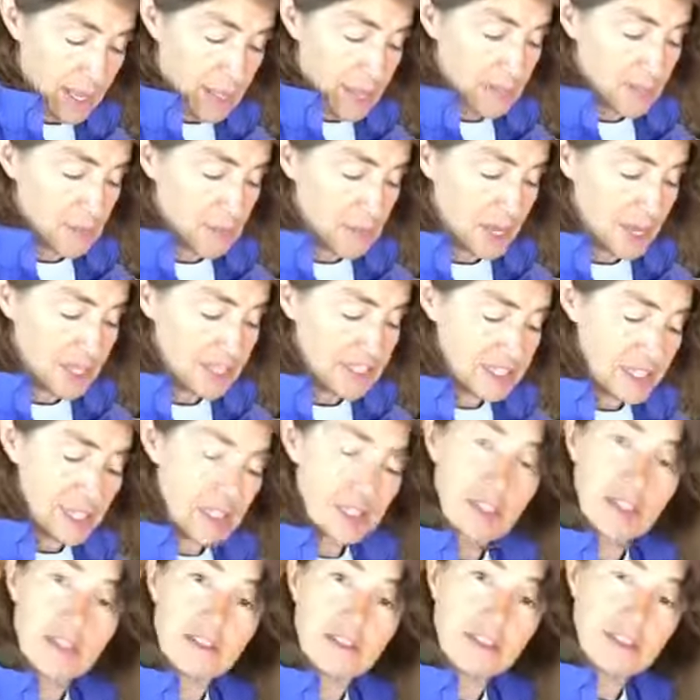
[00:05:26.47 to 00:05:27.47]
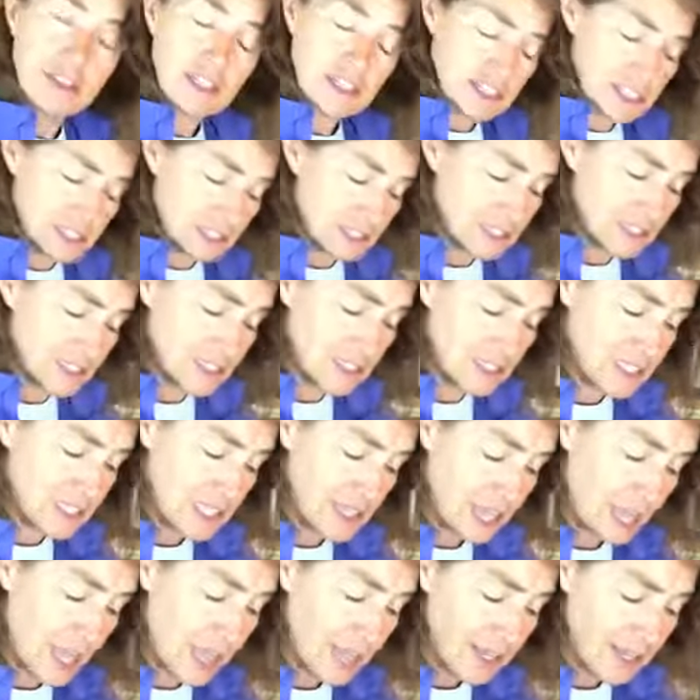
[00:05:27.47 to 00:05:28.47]
Depends on the
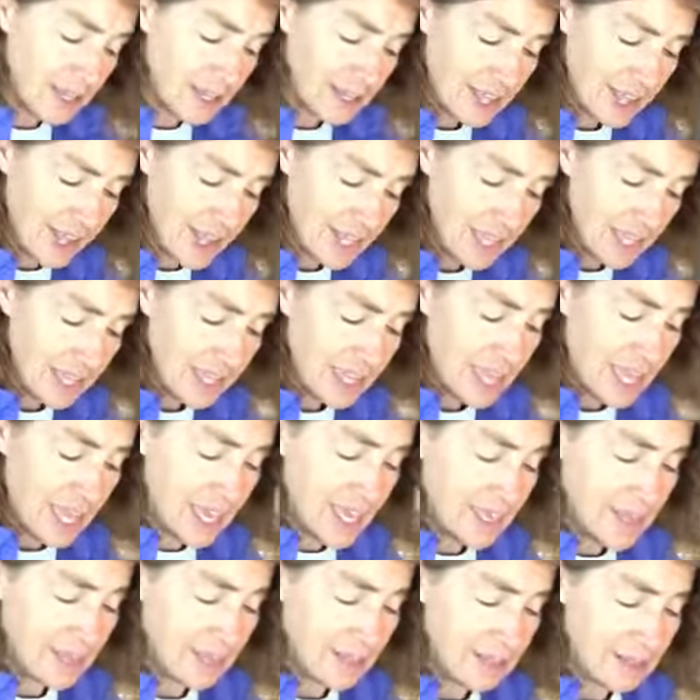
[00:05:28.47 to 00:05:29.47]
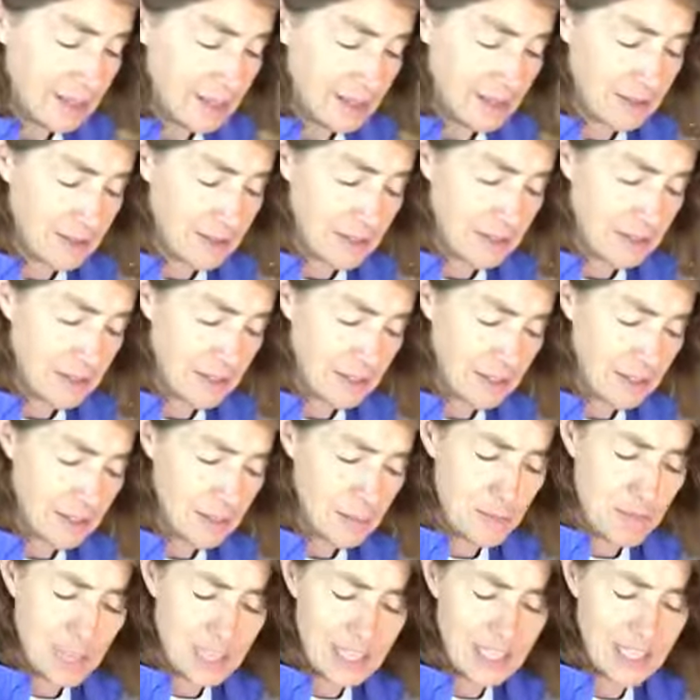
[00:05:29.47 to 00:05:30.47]
consistency. I like,
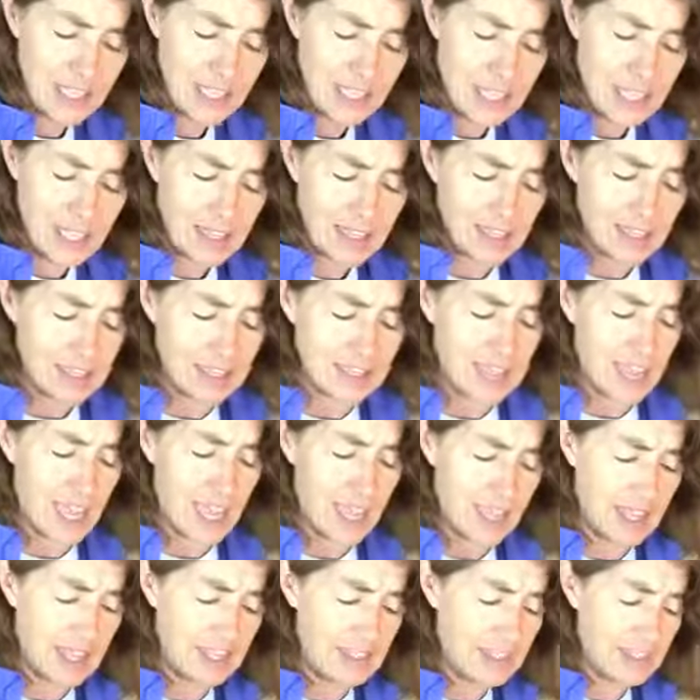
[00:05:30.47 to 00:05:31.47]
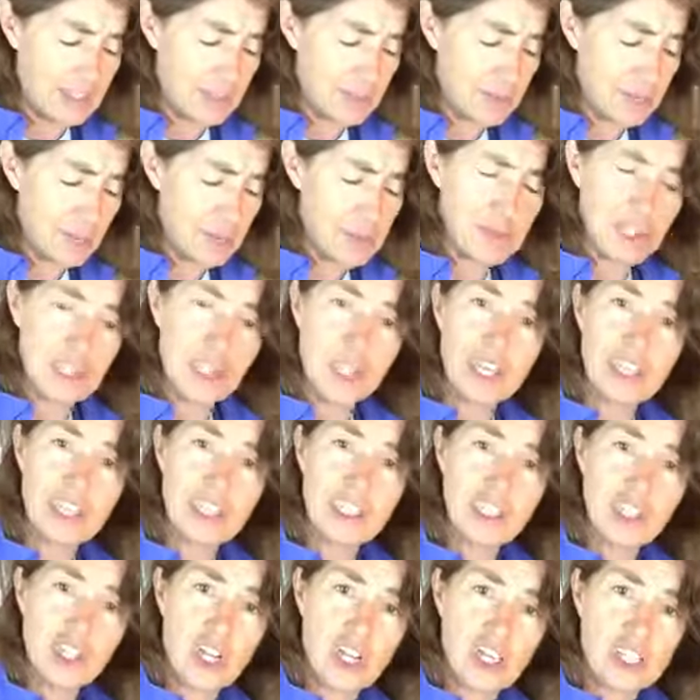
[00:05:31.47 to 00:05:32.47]
depending on the salad, sometimes I like
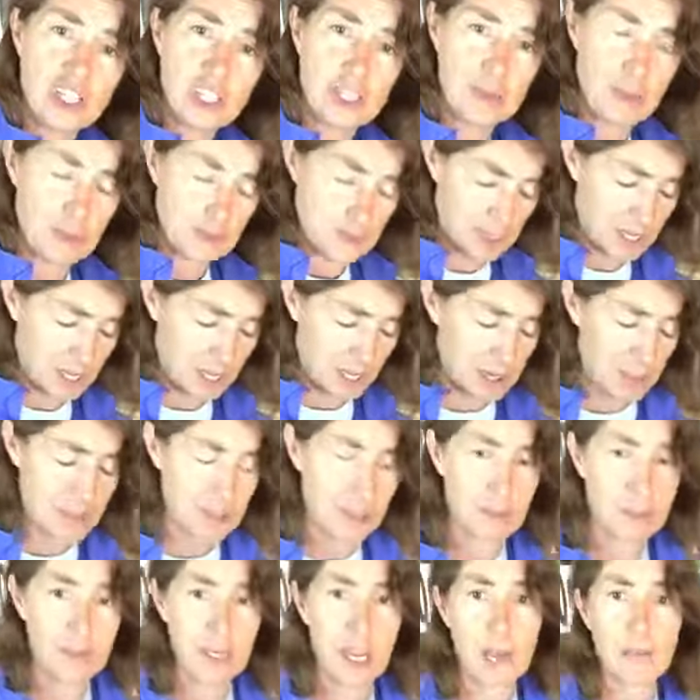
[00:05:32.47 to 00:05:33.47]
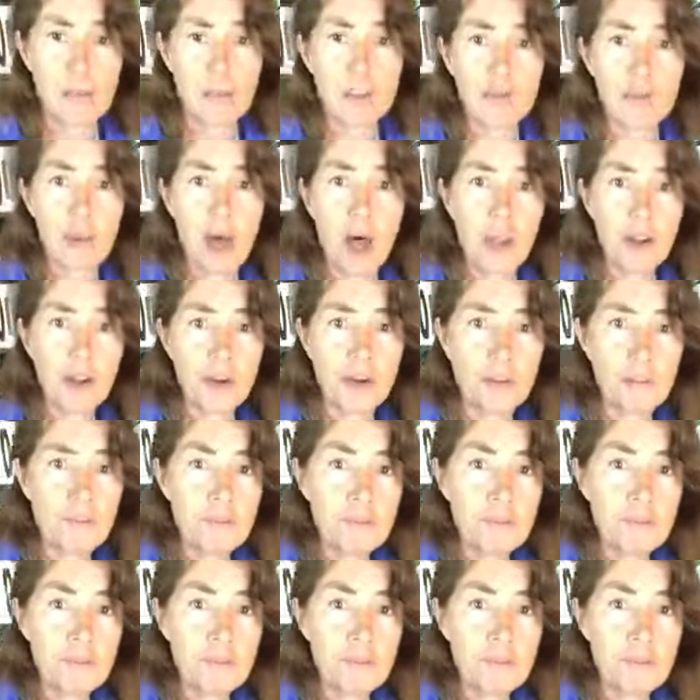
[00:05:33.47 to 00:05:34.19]
the chunks to be bigger, sometimes smaller.